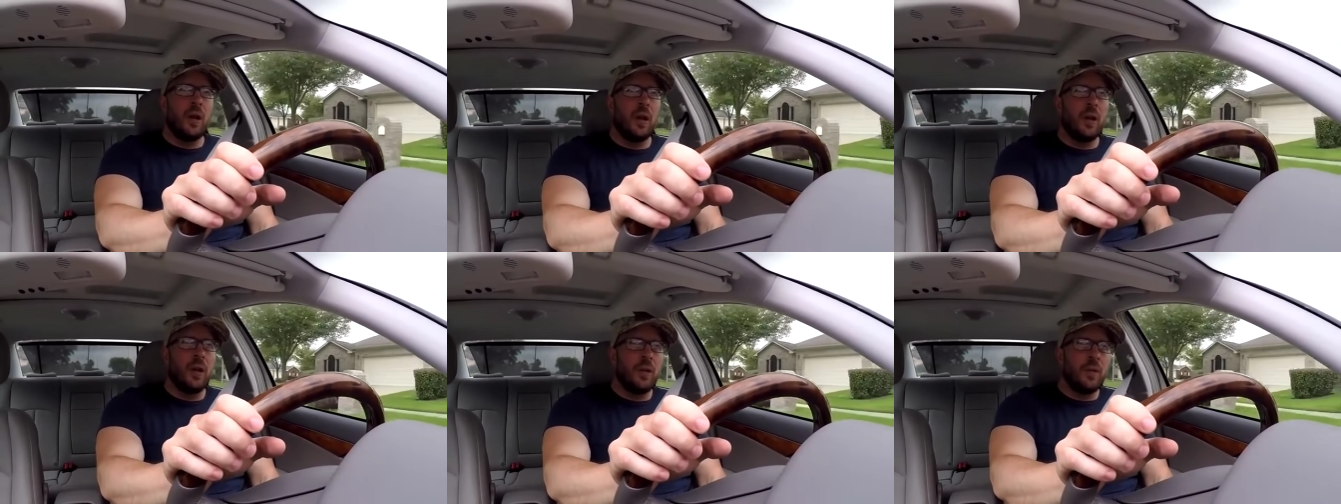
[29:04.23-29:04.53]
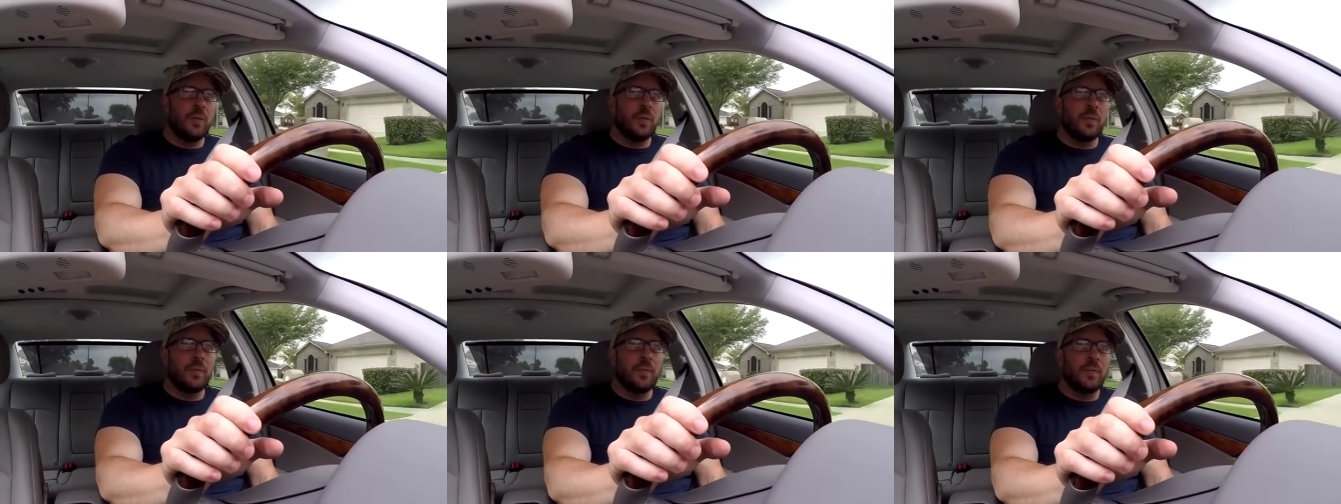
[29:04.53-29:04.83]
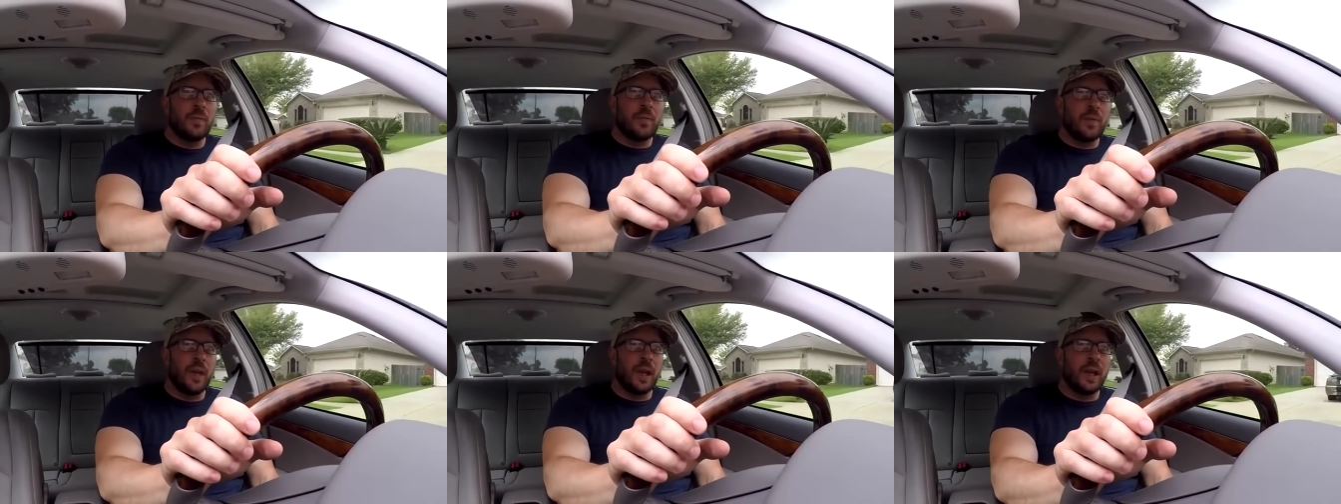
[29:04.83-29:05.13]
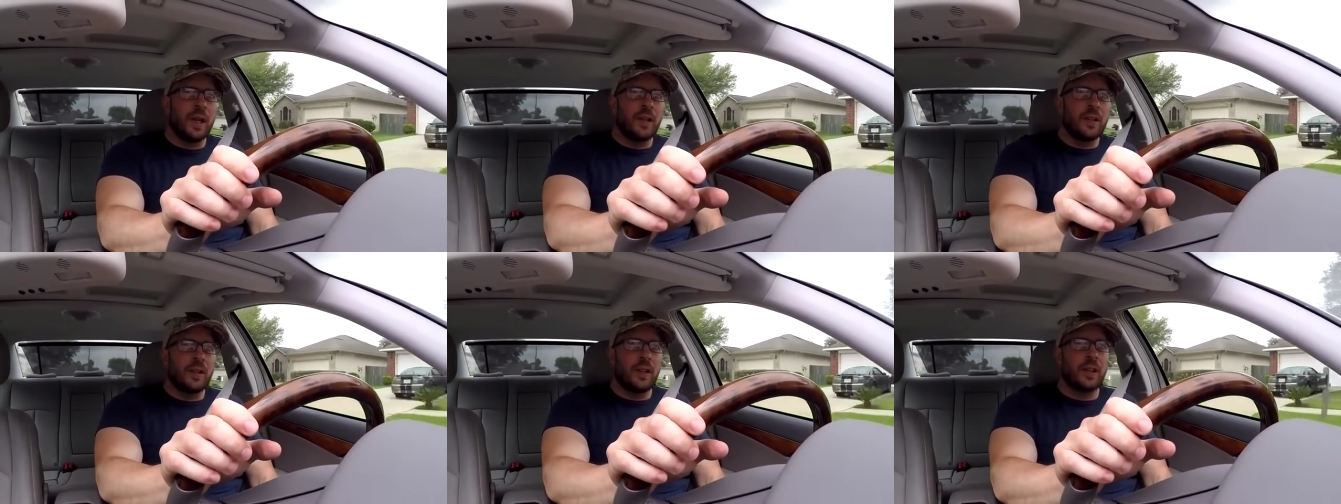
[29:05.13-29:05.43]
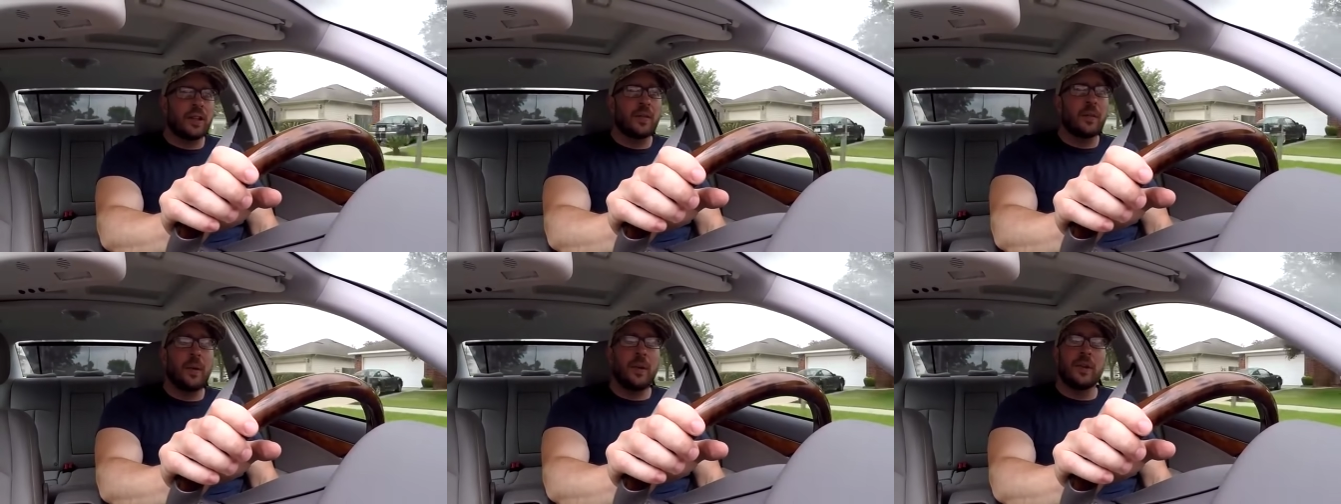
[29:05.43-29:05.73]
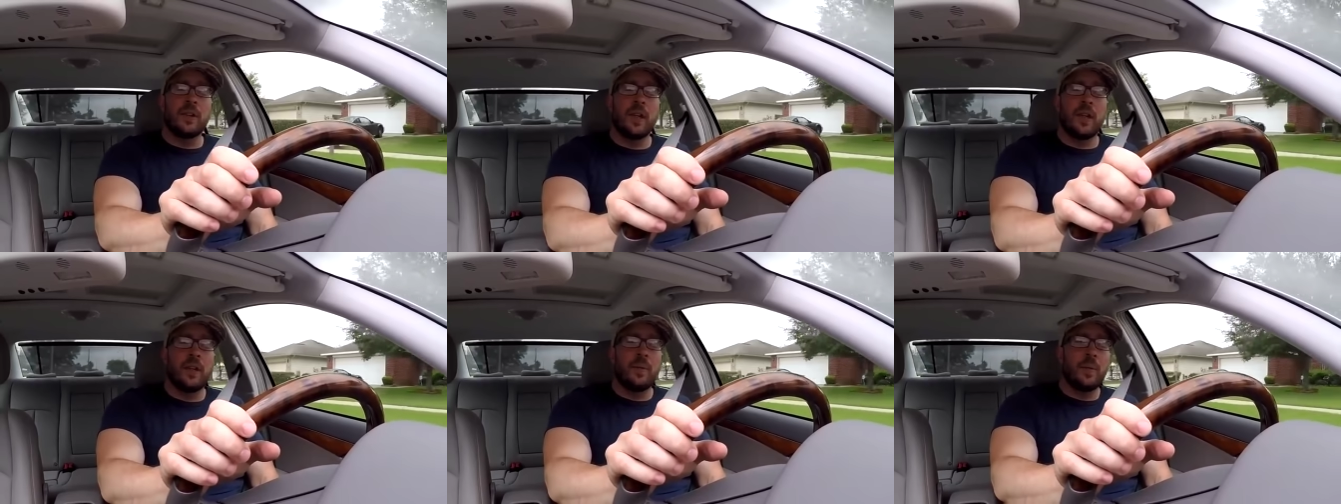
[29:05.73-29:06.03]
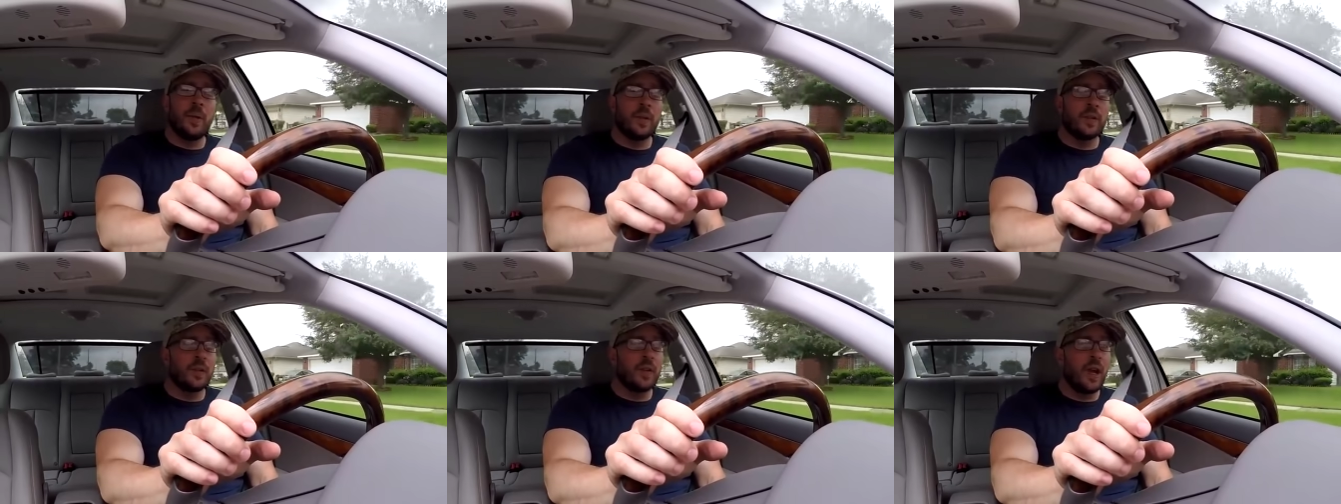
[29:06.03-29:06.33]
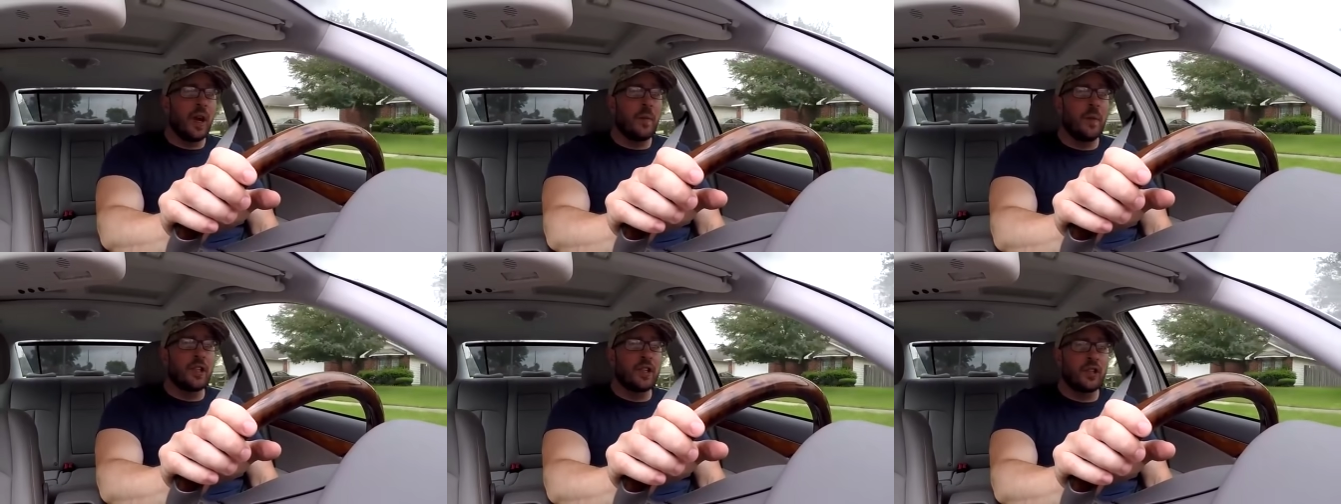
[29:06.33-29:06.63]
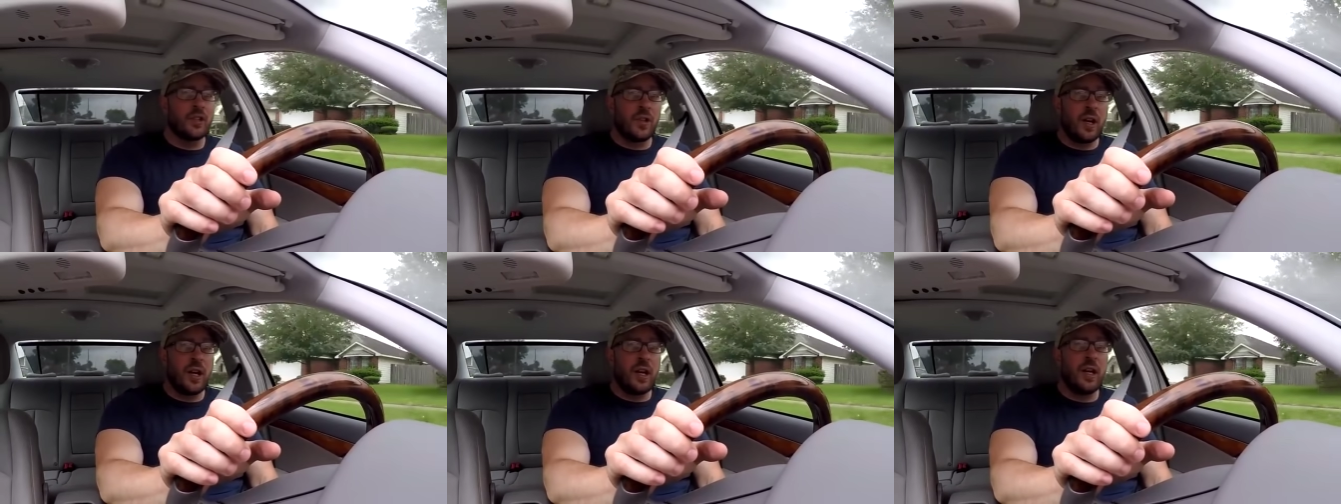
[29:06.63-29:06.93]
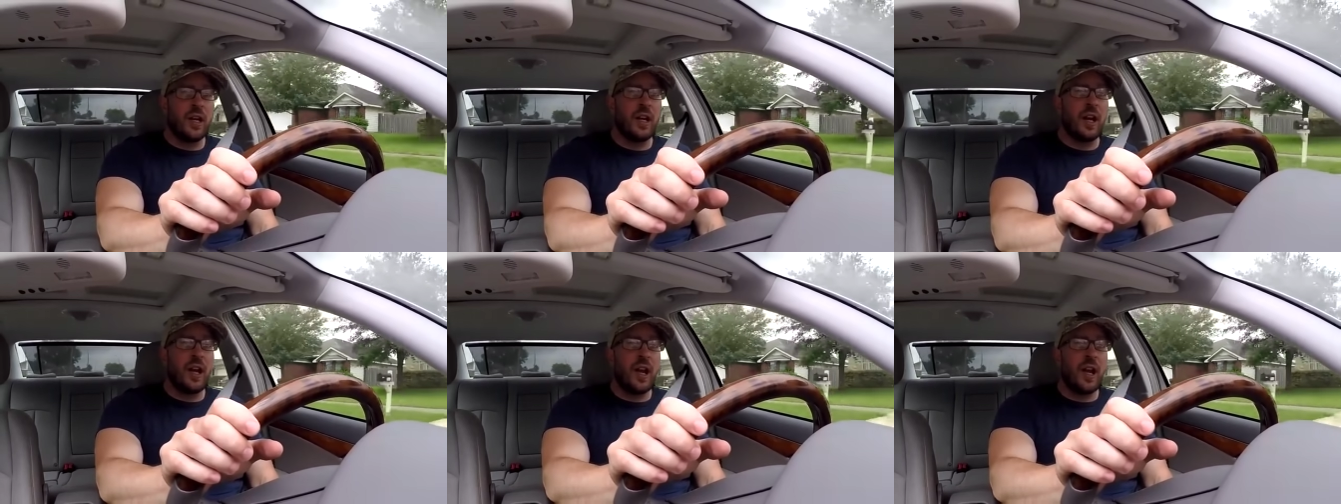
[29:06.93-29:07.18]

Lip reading: Well, I suppose that depends on how much training I